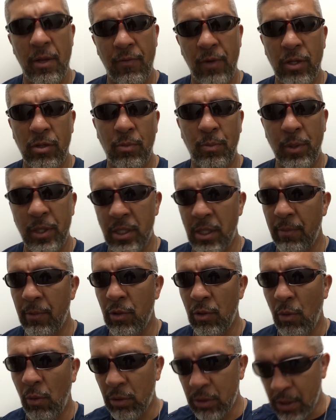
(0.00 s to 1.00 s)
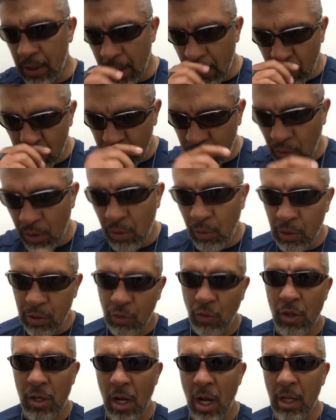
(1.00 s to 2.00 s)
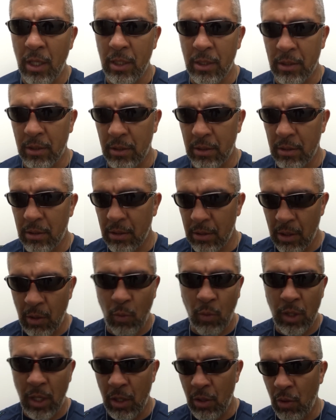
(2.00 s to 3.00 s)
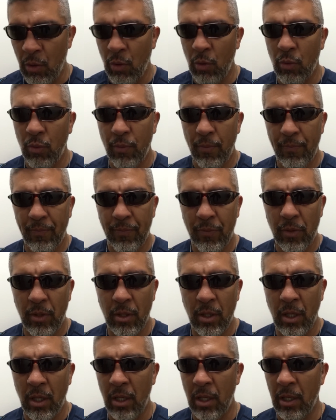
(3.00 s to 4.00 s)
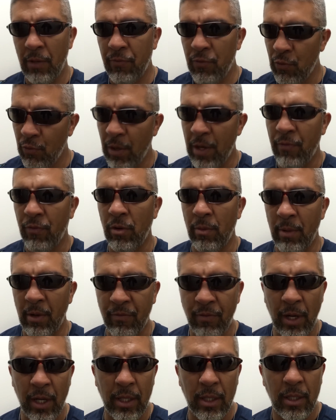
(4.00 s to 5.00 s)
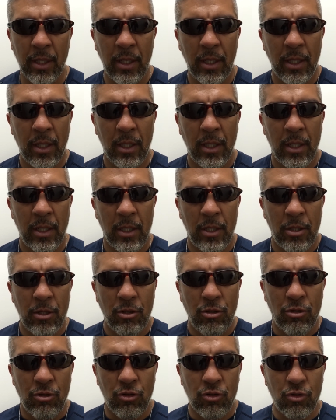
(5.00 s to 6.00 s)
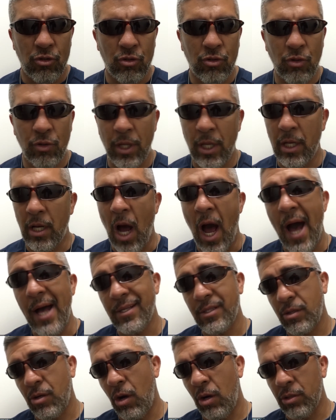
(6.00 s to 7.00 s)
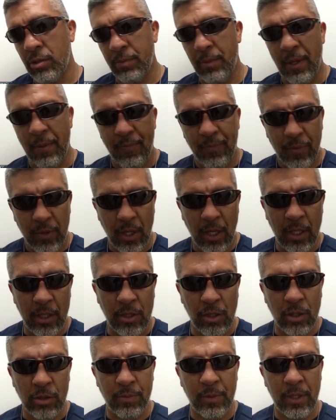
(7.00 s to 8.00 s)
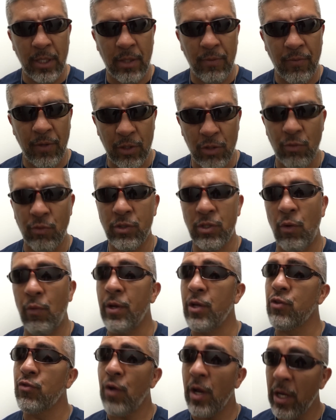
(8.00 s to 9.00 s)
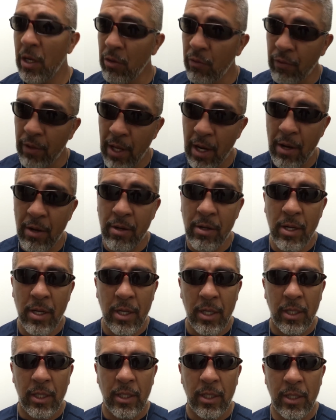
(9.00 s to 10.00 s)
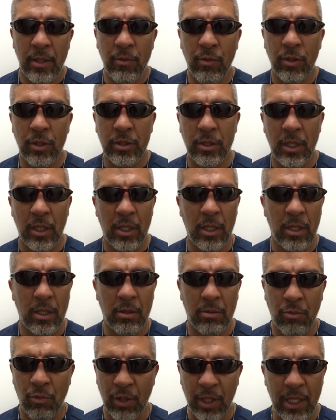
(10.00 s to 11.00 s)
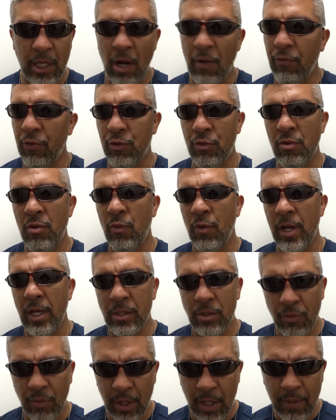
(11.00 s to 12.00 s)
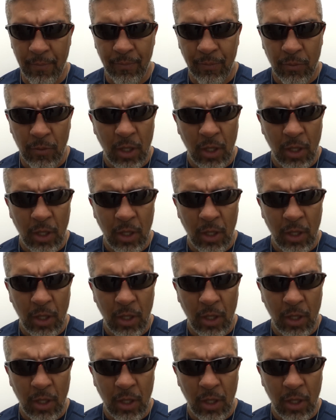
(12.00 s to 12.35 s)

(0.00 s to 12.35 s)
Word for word: hey, Victor, please let me know what's, gonna, what's, going, what's going on because they want to know uh, if you're ready for a big fight. So then Haas calls me and tells me that Victor was already training over there. He was uh, working out for three weeks already